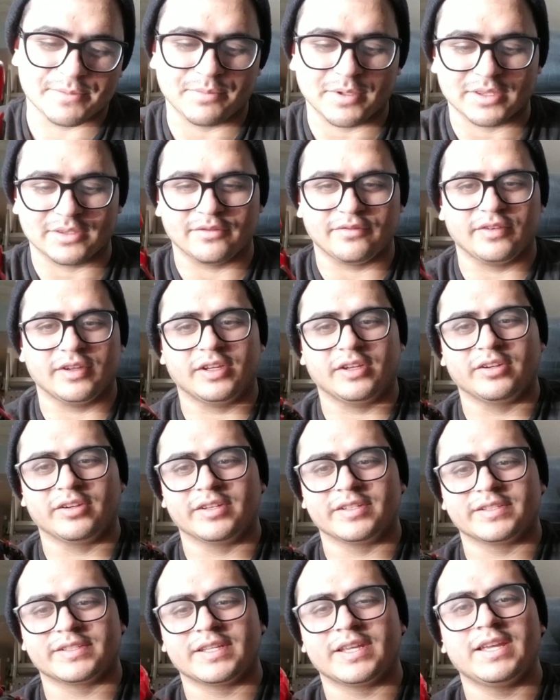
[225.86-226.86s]
about the figure
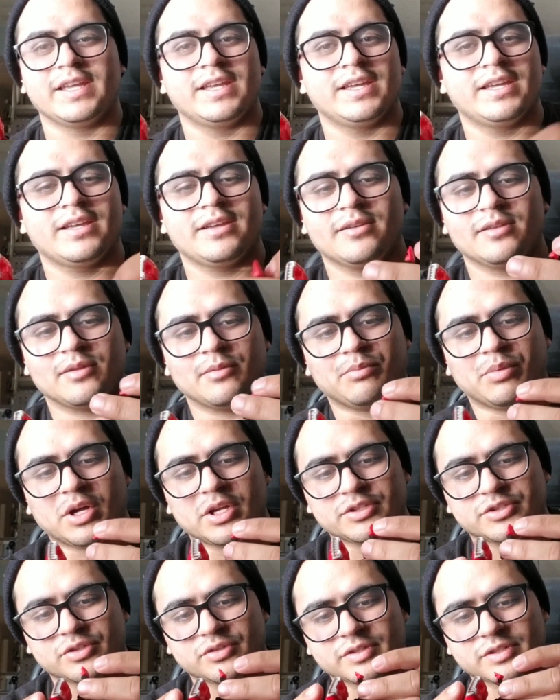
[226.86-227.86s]
is the ball
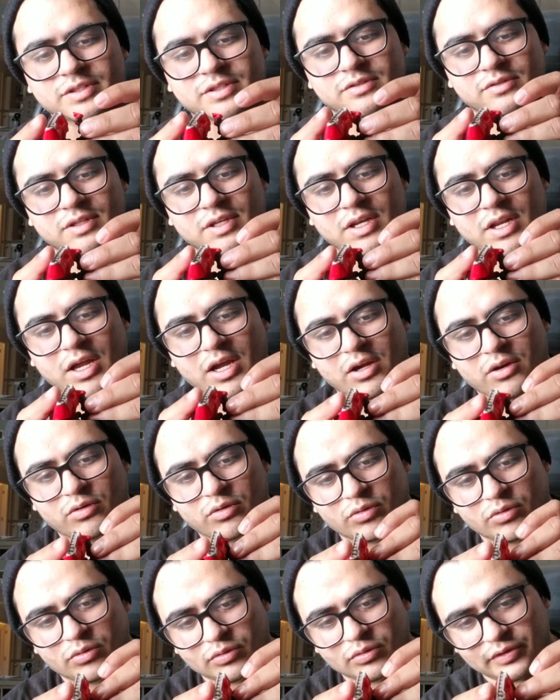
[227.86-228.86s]
joints do not
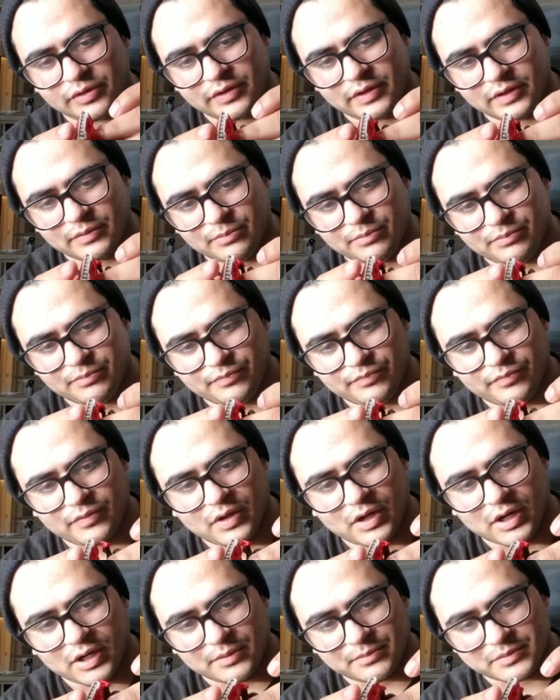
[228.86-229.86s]
hold the
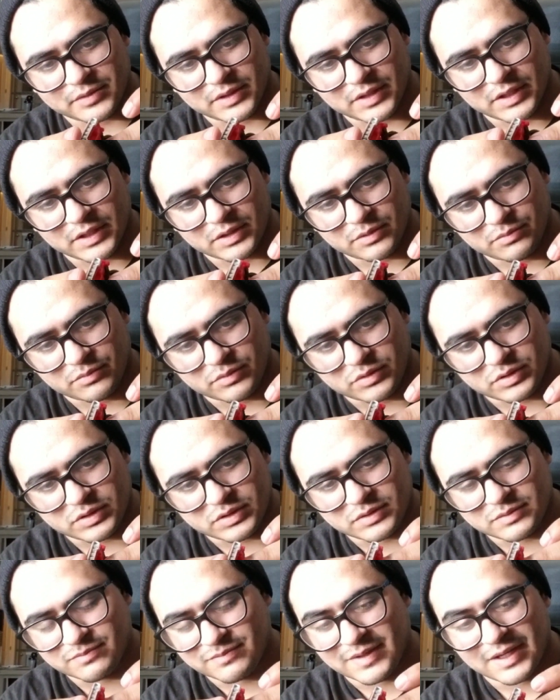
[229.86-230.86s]
arms
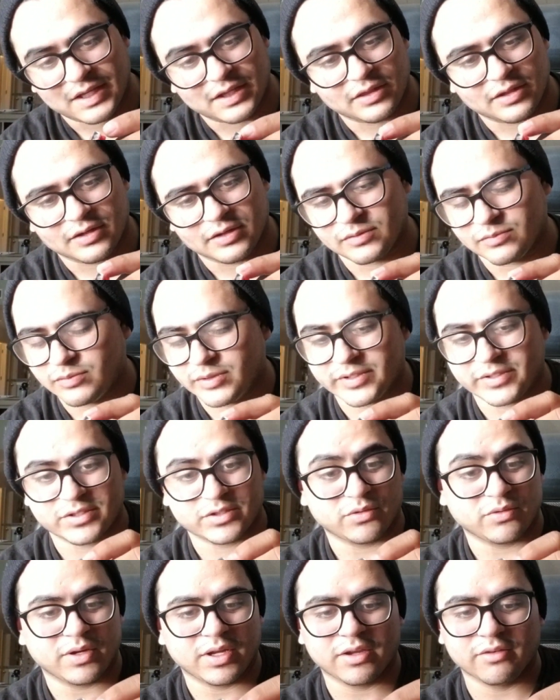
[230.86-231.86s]
in there
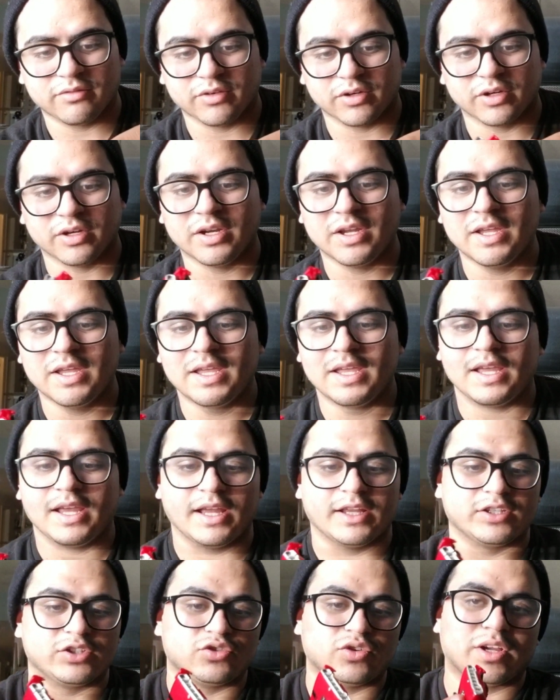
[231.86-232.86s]
whatsoever,
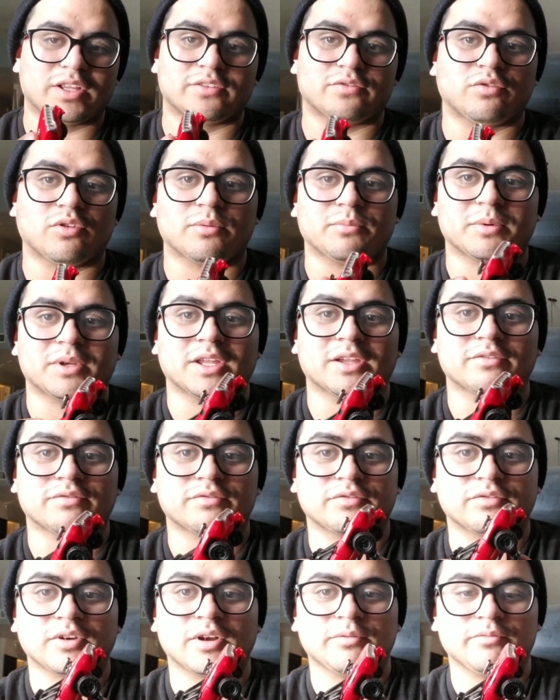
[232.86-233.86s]
and transforming it
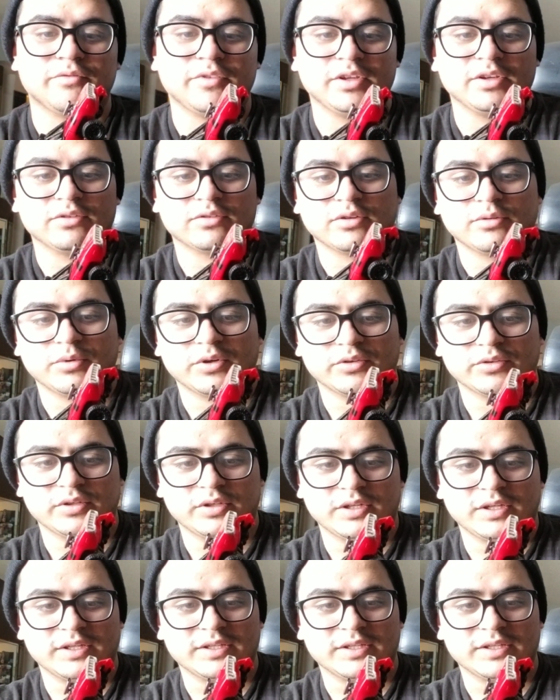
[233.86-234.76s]
from vehicle mode